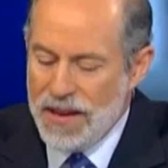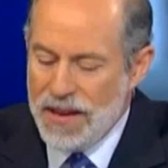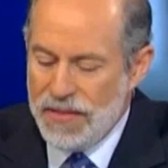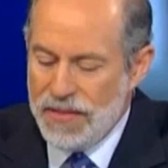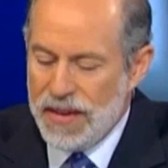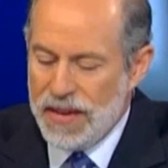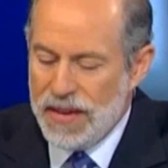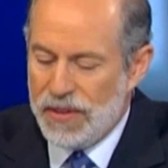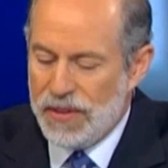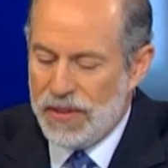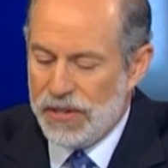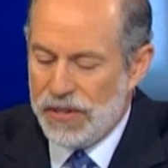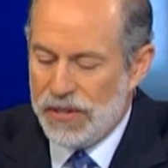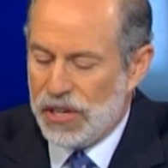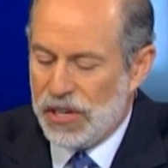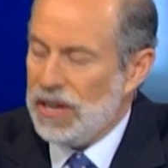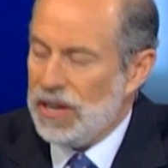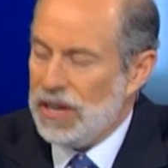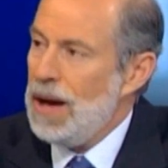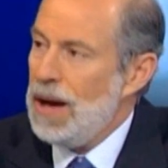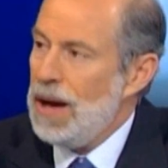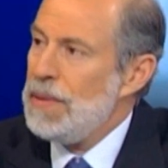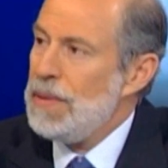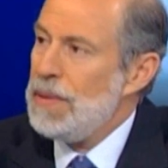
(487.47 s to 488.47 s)
think there's a
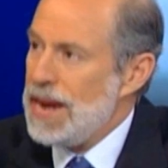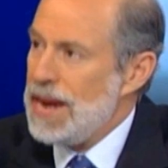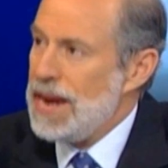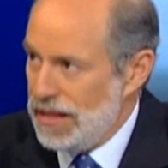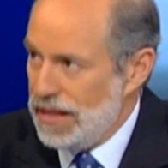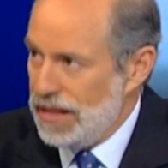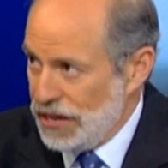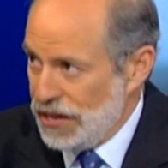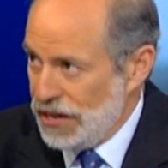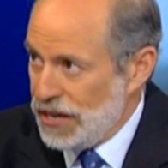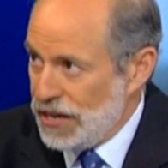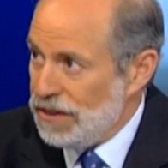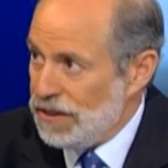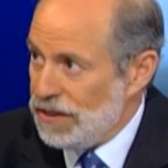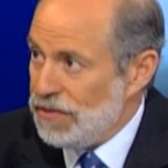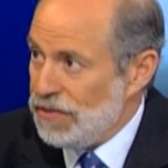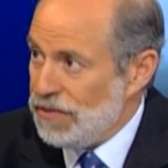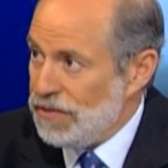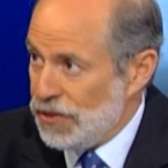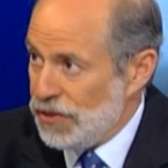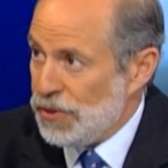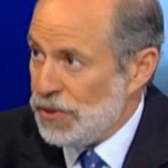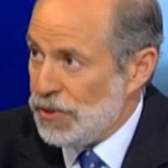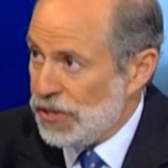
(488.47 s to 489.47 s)
commonality of
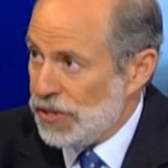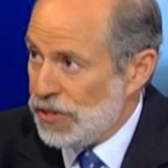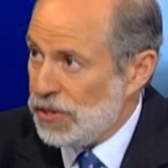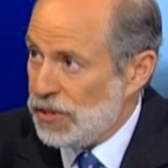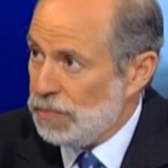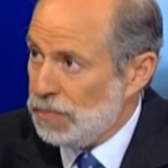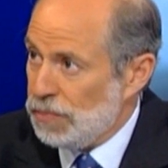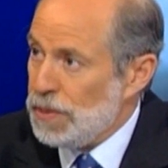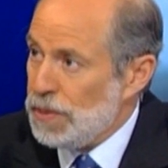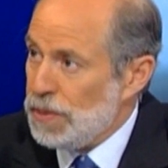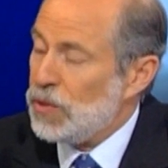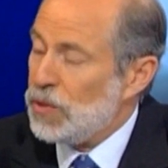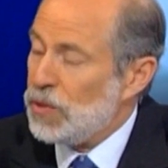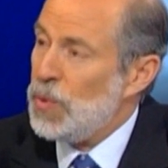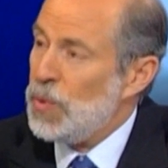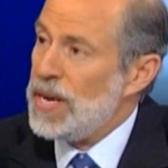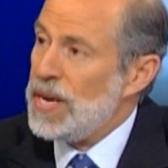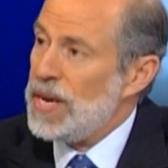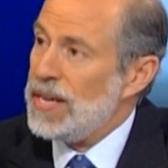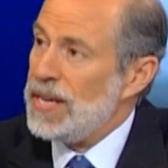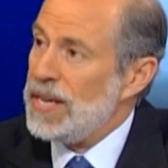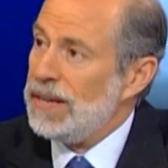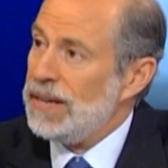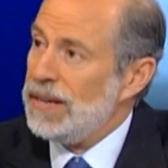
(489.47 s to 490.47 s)
interest
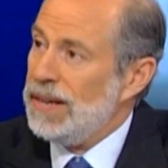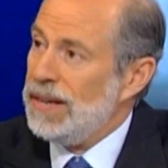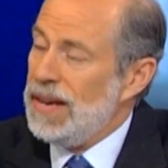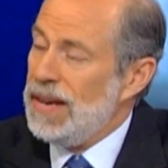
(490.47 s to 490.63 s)
between